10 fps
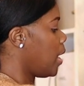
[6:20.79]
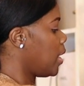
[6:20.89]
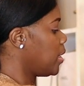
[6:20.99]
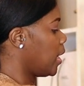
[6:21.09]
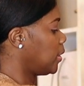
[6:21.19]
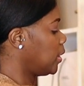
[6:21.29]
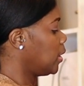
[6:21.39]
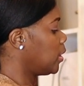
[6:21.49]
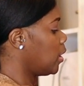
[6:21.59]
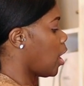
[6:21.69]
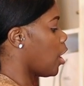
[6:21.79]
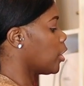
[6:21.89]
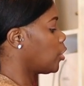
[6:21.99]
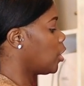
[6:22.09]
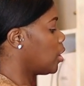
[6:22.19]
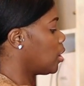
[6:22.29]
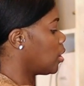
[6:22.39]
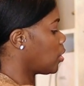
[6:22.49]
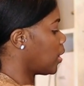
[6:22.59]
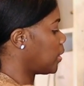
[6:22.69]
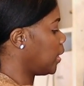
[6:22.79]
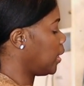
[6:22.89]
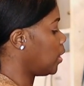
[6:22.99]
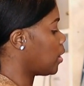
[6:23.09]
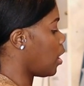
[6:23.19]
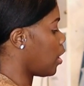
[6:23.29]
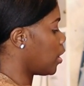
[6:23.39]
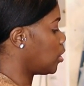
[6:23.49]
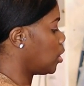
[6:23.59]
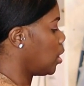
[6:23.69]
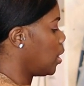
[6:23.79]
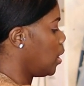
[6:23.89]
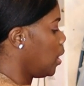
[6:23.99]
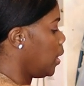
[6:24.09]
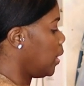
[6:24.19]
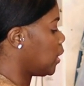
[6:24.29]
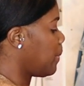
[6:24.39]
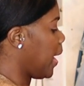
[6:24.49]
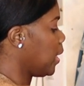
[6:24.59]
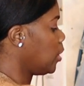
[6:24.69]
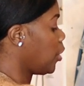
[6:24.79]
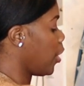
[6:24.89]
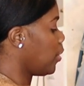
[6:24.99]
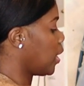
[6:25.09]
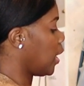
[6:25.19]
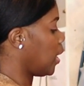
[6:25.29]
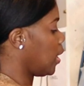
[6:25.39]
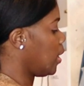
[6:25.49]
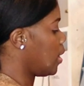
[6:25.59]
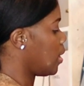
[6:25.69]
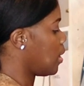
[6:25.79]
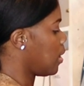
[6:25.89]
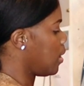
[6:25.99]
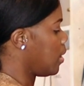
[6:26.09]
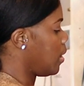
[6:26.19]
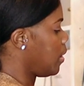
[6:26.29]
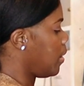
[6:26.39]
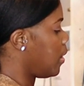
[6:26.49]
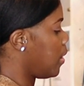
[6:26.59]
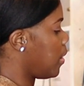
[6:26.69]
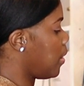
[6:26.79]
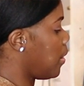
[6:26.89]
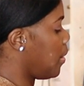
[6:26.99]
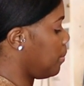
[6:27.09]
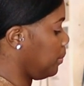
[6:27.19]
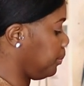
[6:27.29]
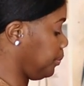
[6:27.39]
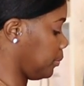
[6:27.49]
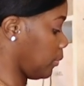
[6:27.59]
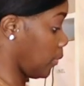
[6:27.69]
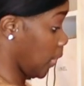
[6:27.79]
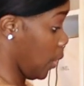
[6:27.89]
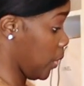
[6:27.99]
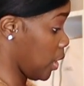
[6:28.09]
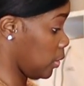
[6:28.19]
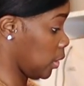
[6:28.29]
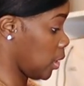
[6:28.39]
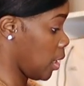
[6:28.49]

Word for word: And yes, this is a large. So I did get a large. It's made in Turkey. Um, what else?